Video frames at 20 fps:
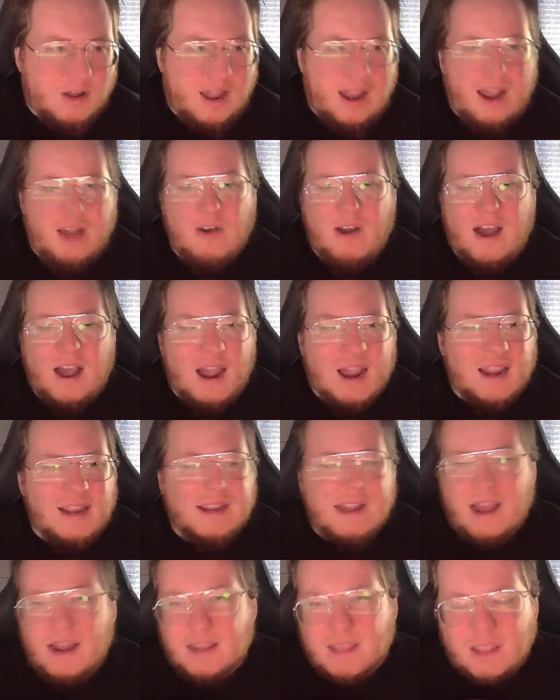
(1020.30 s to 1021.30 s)
how I
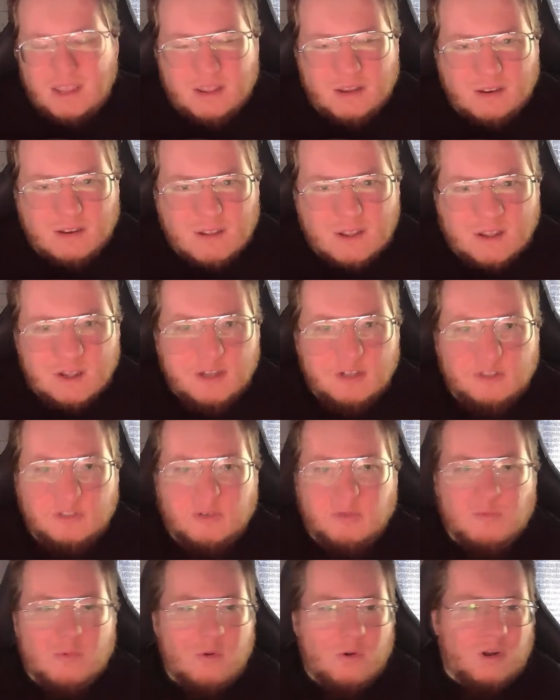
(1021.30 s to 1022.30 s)
got into
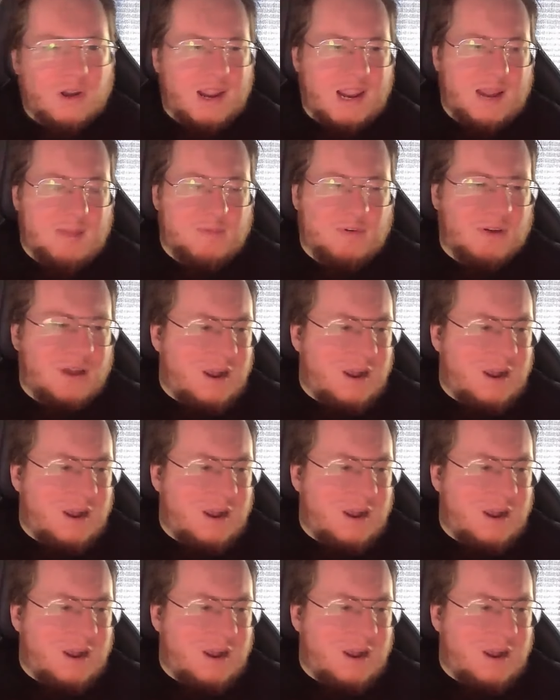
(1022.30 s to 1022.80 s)
Warhammer,